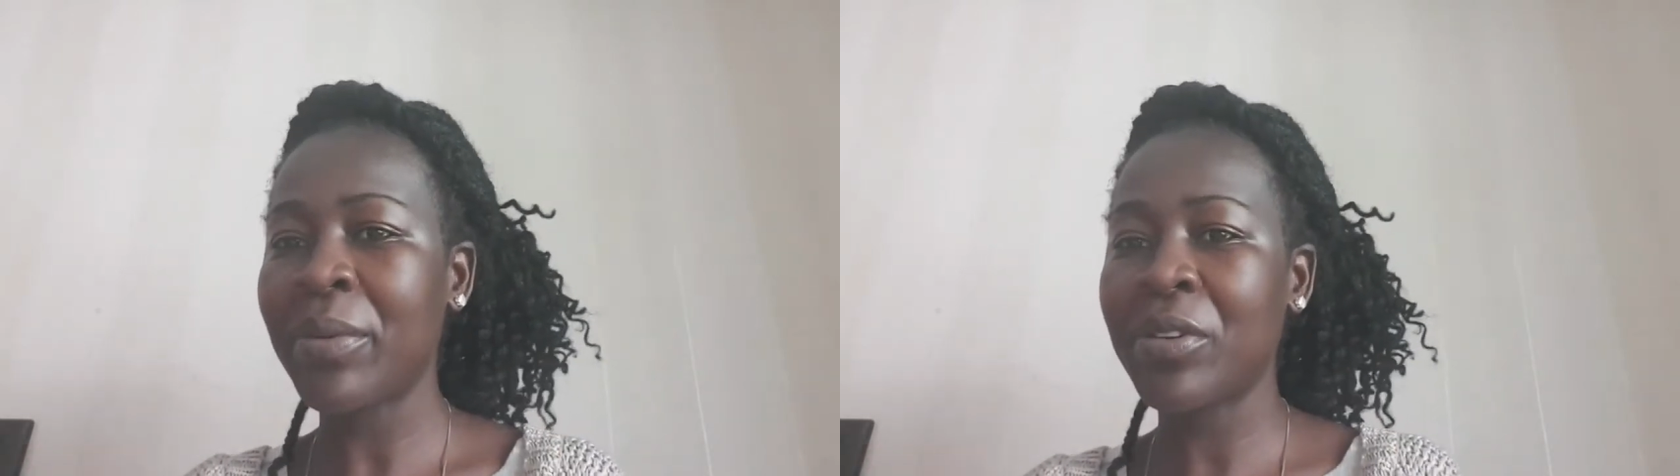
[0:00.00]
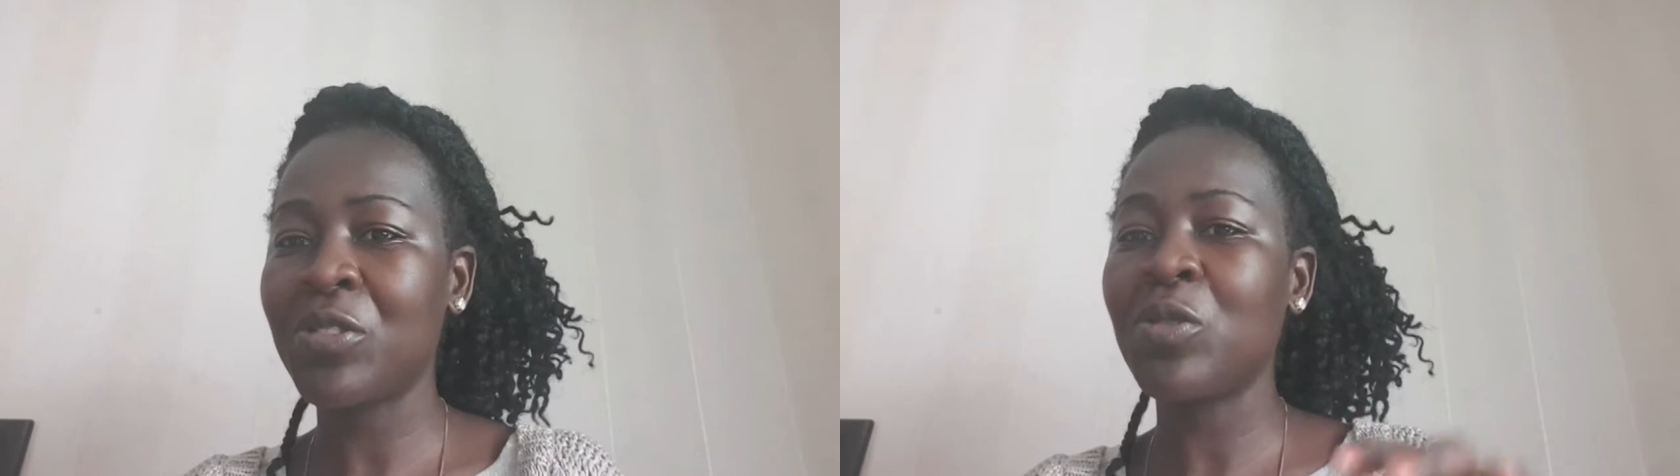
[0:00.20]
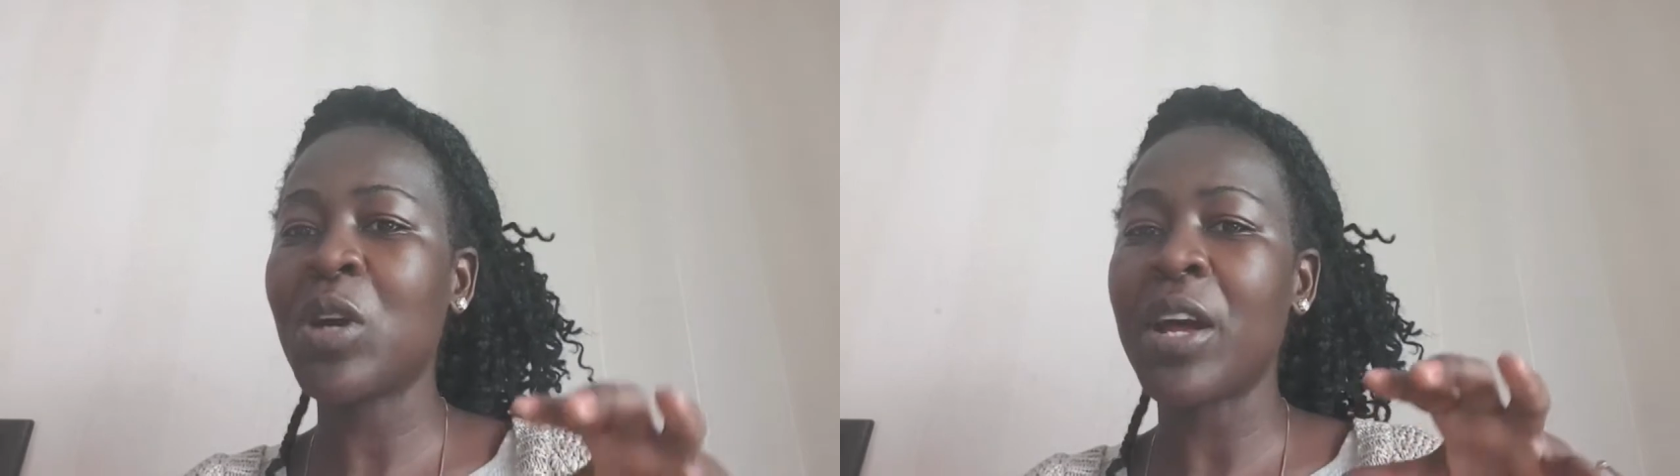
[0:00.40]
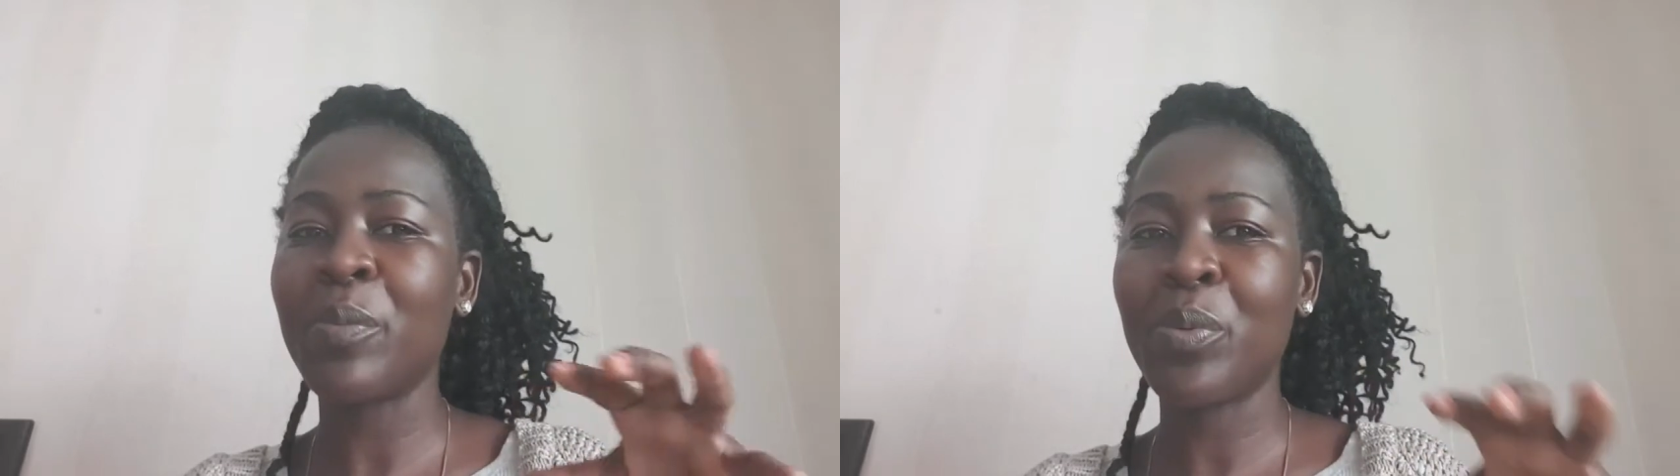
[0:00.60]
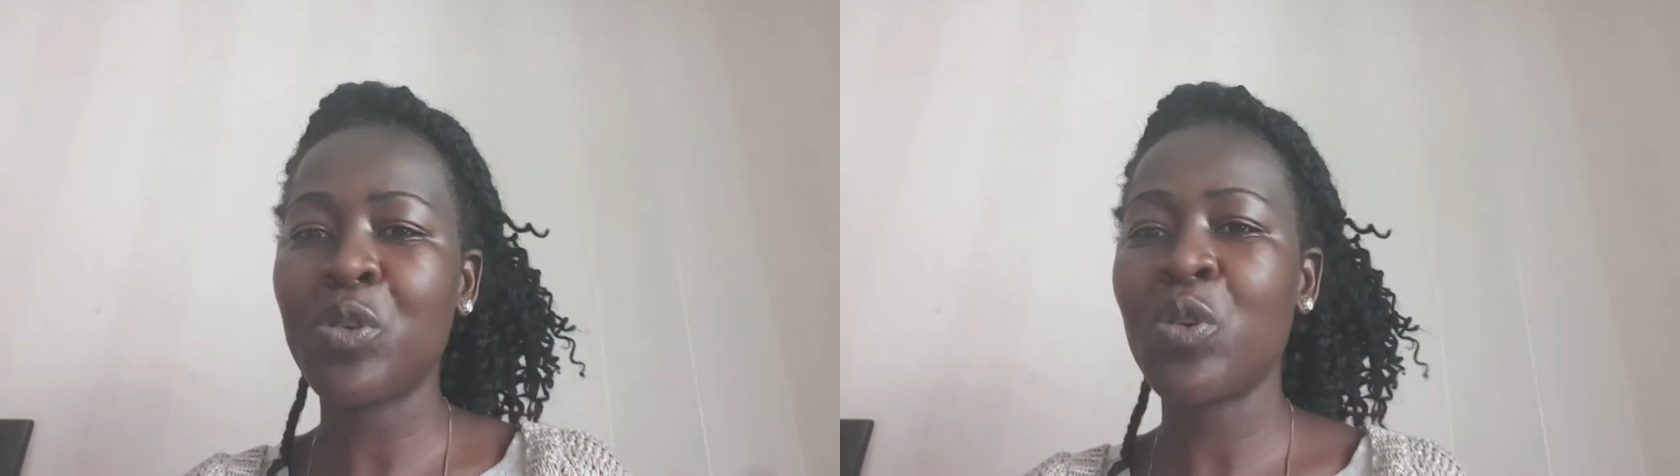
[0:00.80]
because you
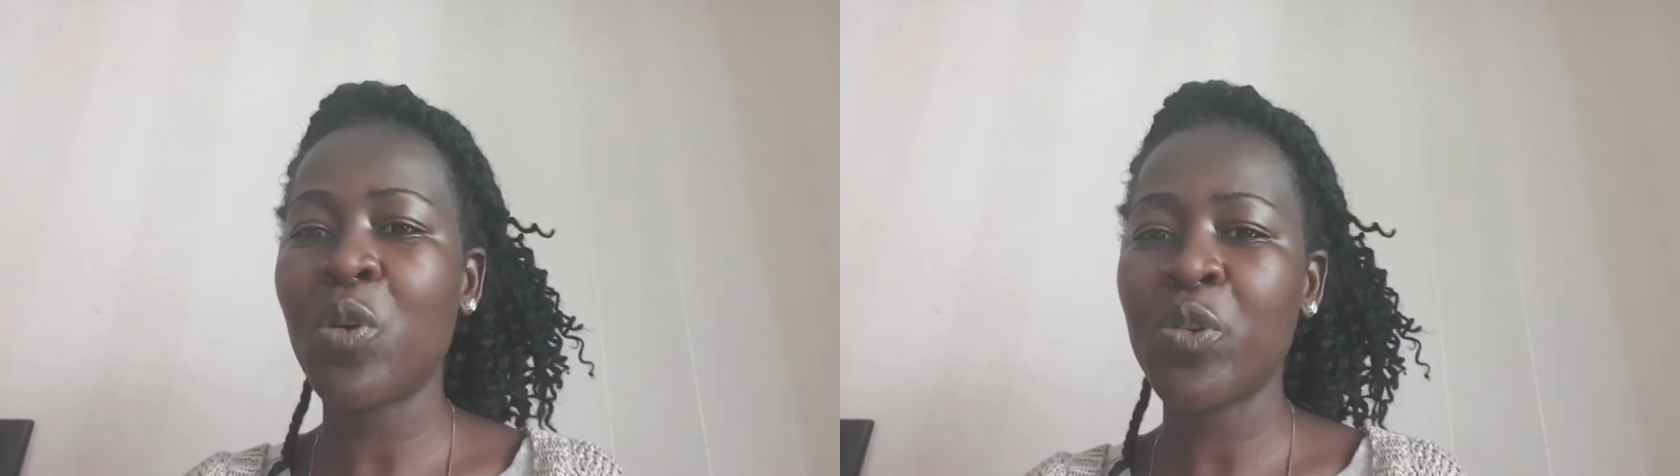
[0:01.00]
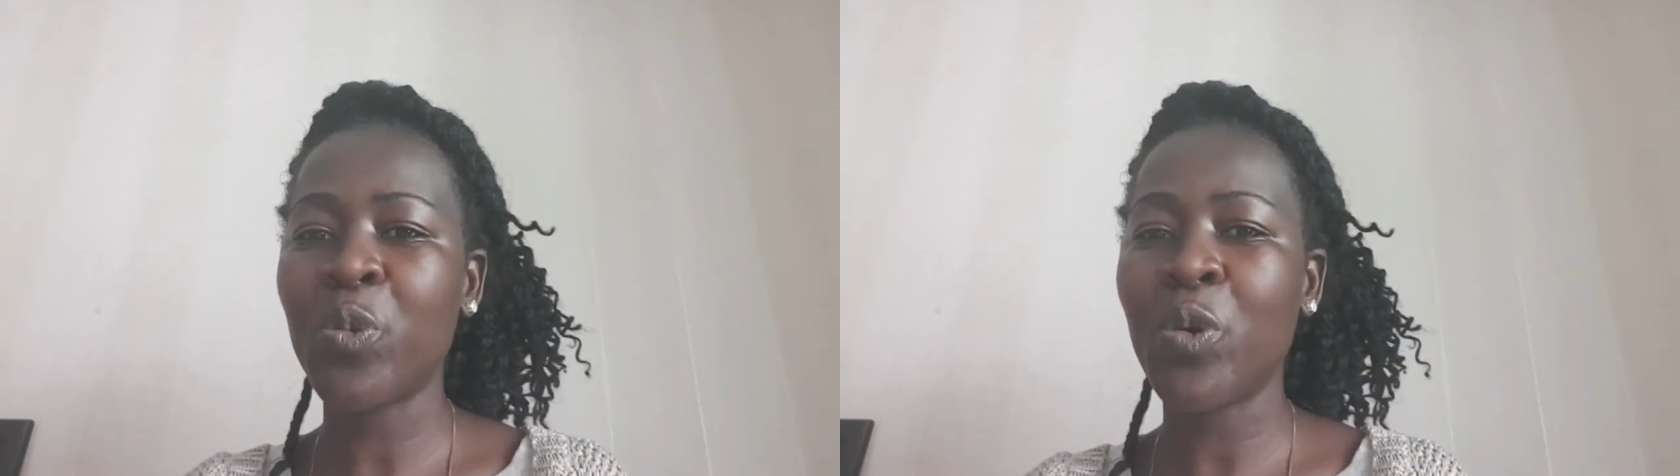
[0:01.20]
can put hot